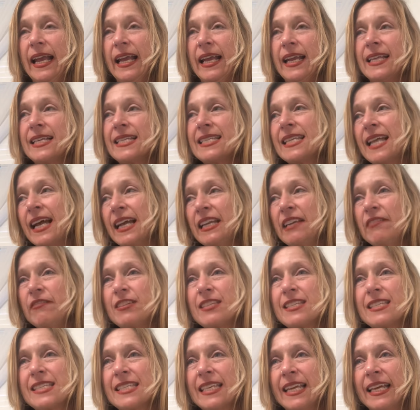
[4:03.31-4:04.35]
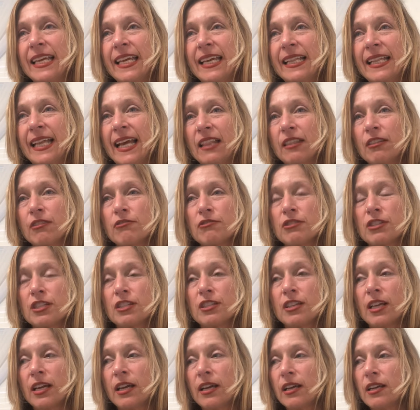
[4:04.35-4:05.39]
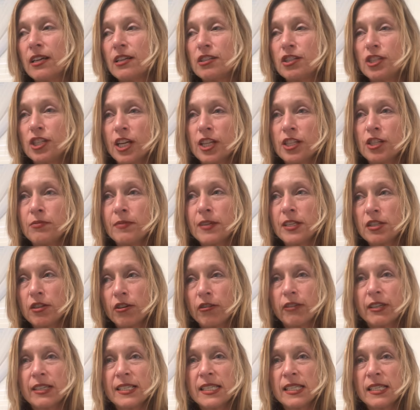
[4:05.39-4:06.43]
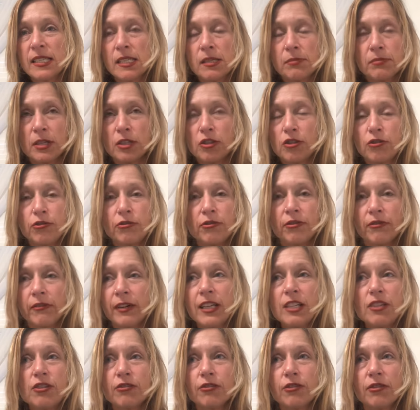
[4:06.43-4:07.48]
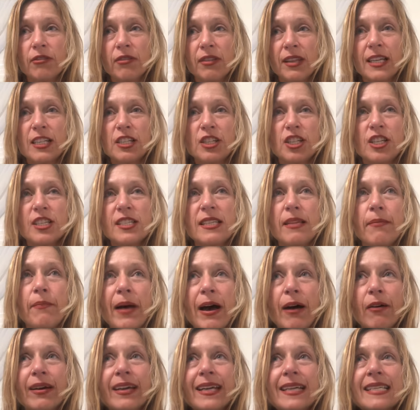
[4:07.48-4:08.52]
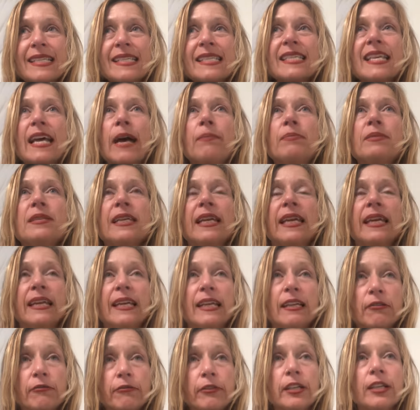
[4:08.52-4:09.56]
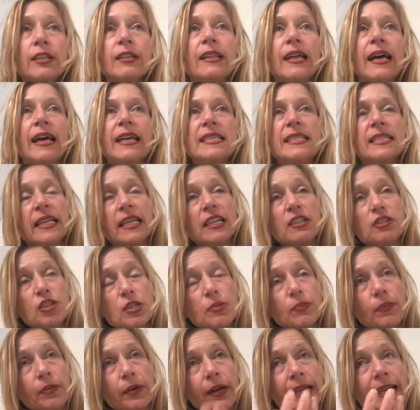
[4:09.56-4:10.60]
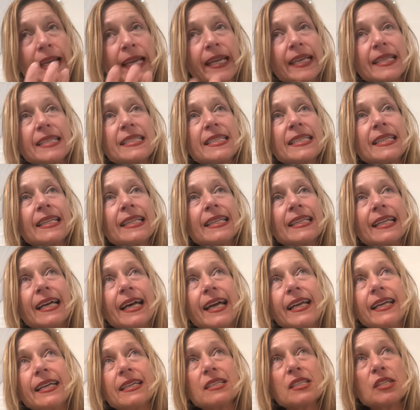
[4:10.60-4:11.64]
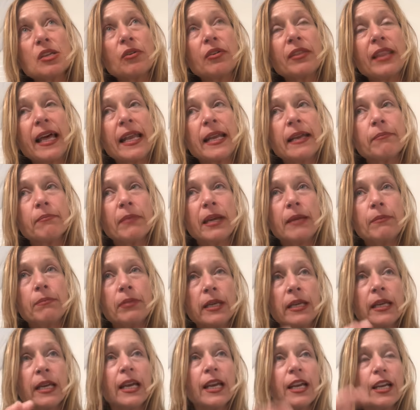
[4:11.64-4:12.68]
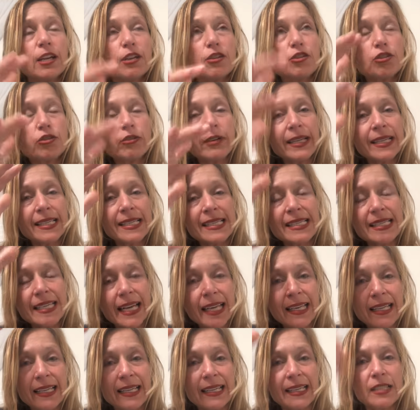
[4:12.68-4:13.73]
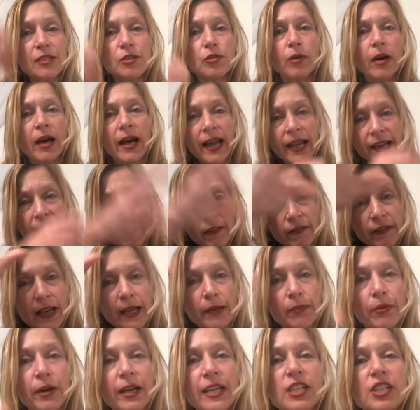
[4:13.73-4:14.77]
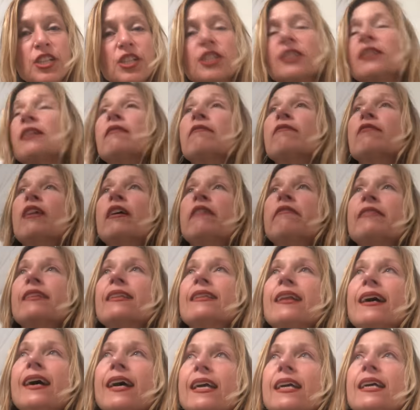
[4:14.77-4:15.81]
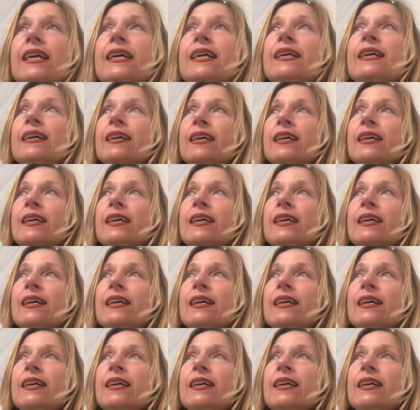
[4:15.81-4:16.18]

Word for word: And it's not even saying that those judgments or criticisms are truth or untruth. It's just about accepting and realizing and just bringing it to the light so that it may be transcended into a higher vibration of love and light.